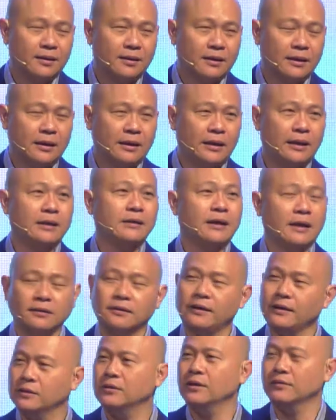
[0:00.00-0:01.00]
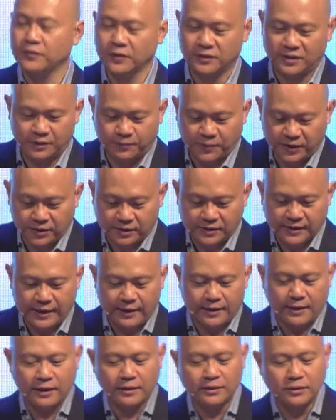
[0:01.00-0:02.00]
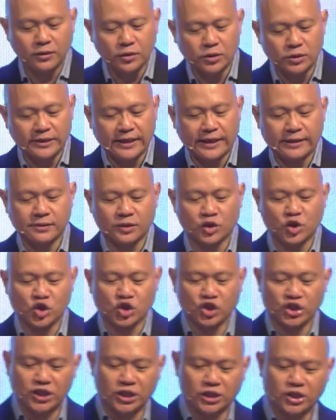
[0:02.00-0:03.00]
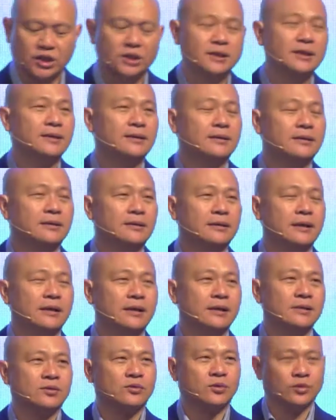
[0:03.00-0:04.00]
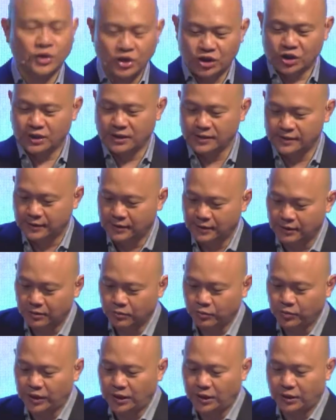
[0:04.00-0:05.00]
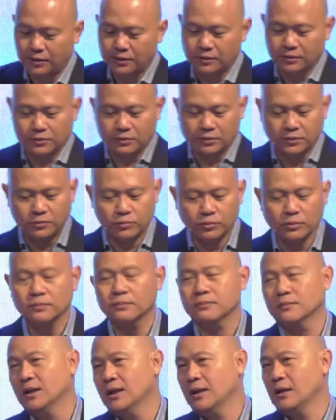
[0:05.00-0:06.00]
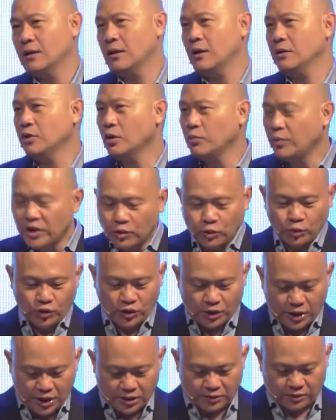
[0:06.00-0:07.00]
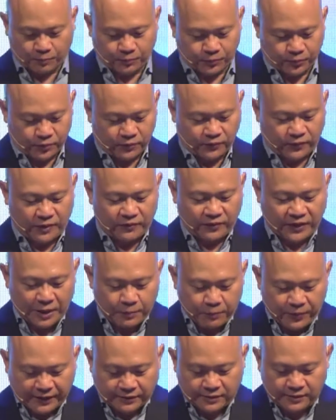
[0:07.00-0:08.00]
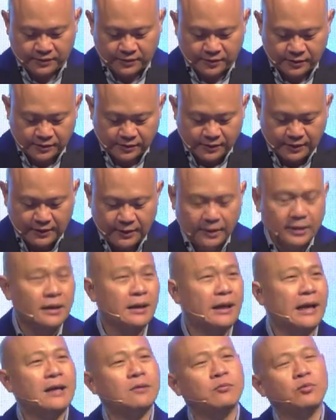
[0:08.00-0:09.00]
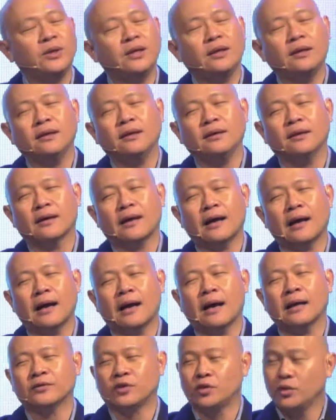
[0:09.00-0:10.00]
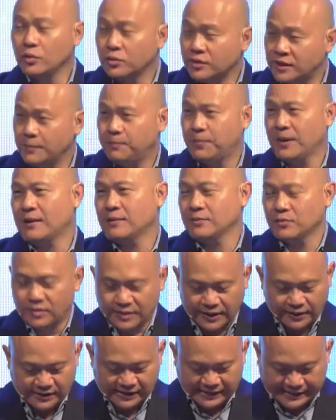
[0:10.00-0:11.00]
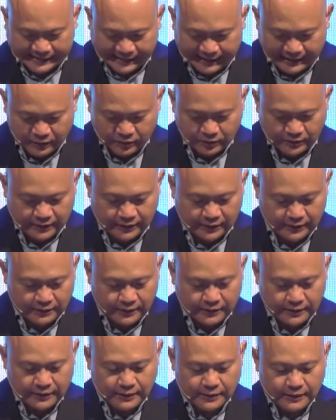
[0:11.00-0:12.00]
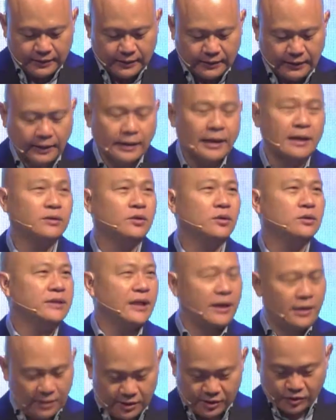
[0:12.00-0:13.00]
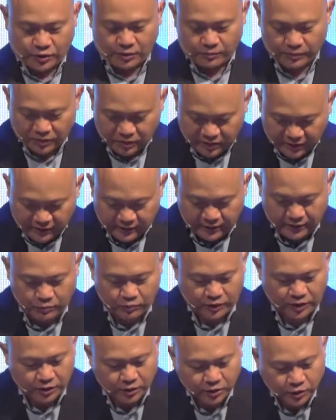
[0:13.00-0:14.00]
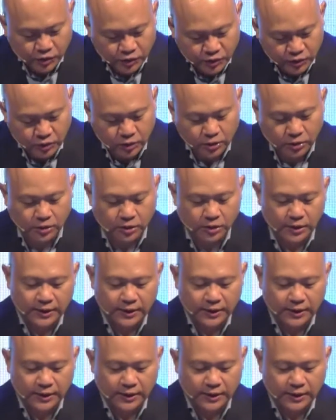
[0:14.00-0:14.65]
And I thank God for this because I know that as a church and as Christians here, although we do not approve of gay practices and we are duty-bound to take a stand on it, okay, I know that in this community we also